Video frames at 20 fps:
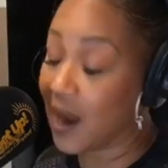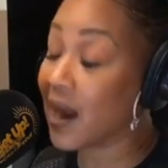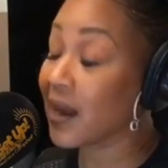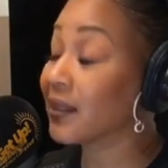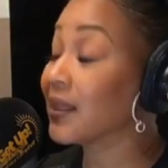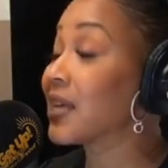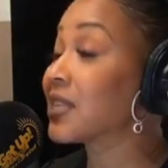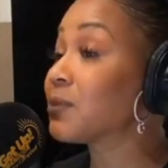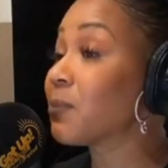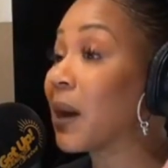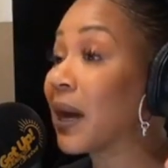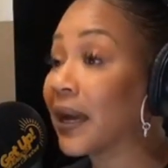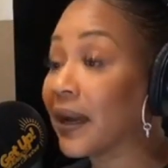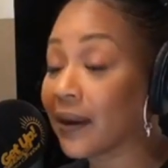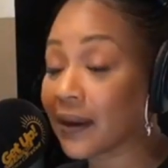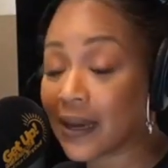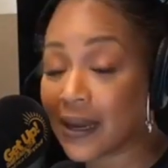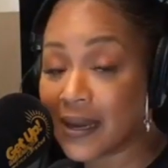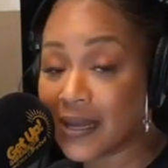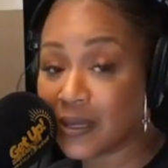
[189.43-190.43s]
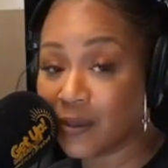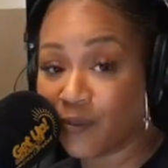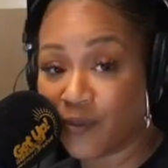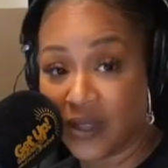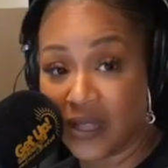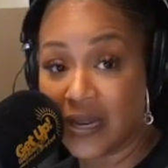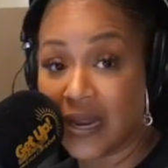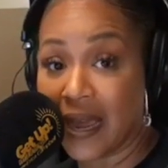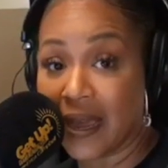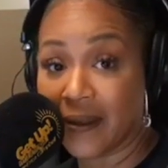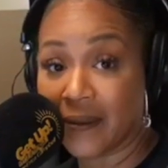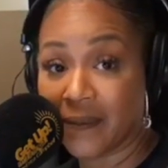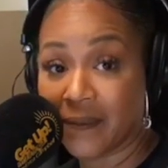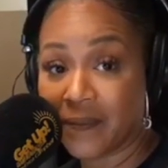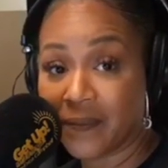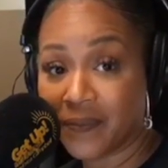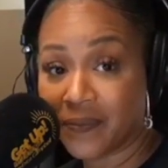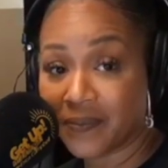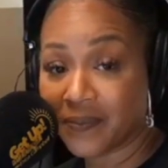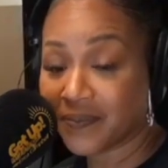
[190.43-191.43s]
All right, that's my Ericaism for the day.
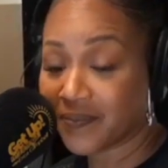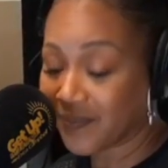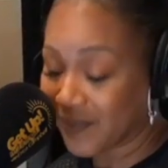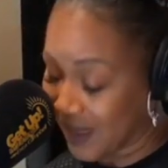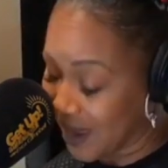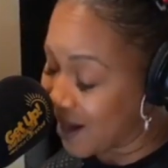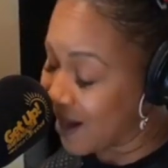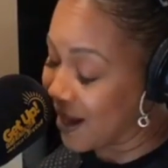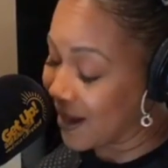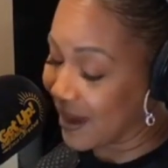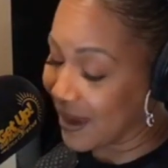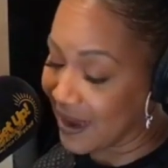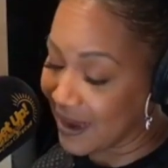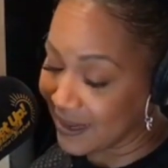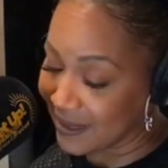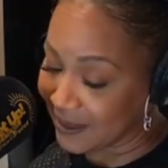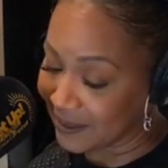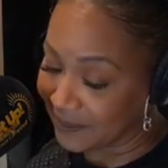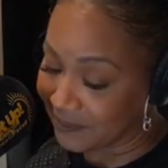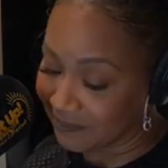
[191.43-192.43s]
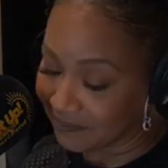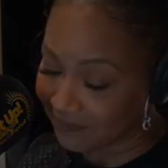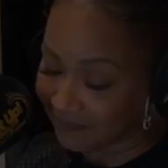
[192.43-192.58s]
All right, guys.